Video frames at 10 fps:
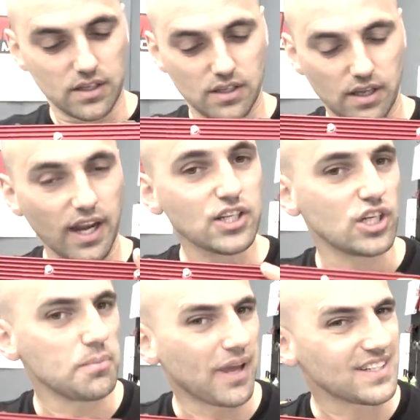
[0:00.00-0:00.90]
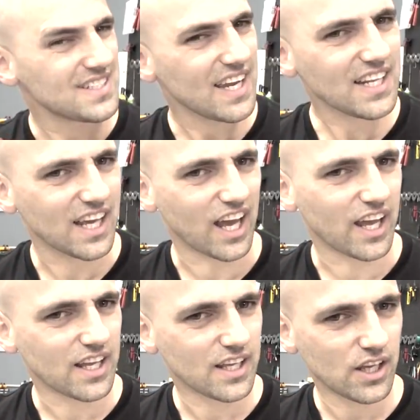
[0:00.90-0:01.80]
can actually maintain that
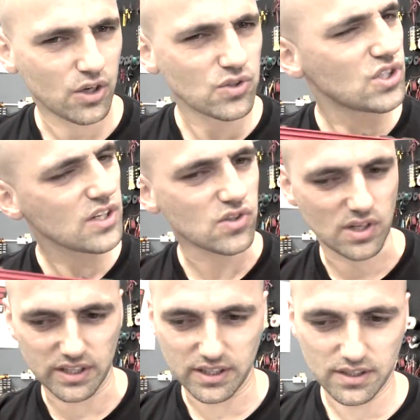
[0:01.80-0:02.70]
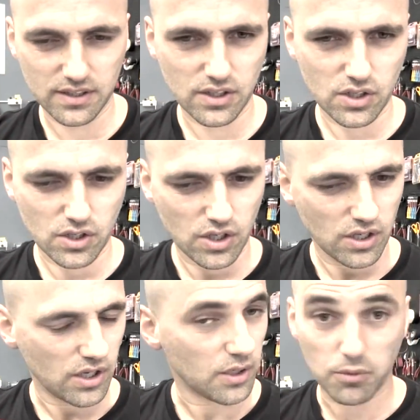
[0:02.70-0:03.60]
continuously.
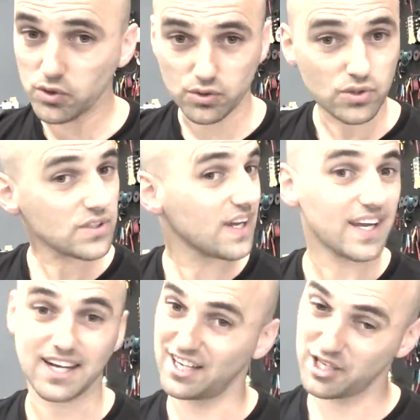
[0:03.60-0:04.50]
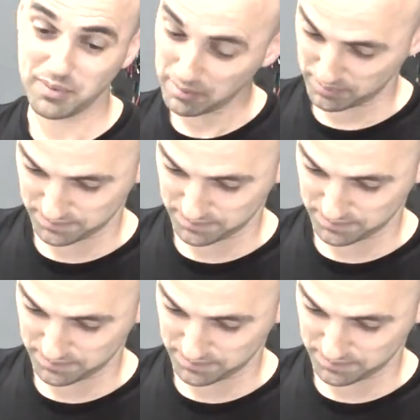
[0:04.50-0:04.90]
And the motors can't keep up.